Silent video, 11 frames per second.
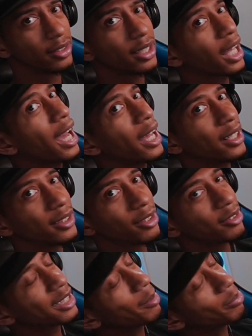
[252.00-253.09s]
I niggas gonna
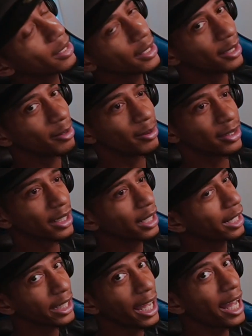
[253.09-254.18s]
stop playing, bro.
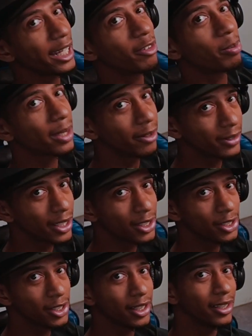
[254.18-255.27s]
Like yeah, I ain't never played with that
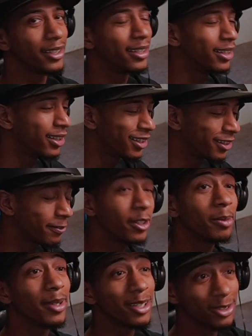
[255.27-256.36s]
jet.
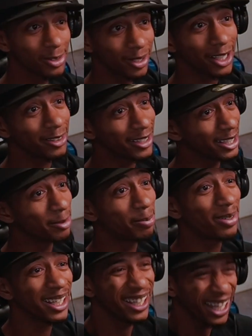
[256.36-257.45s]
Female too, like you ain't never
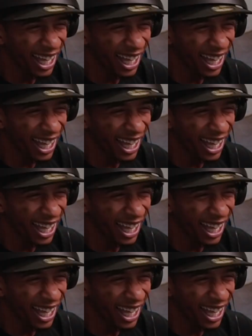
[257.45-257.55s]
played.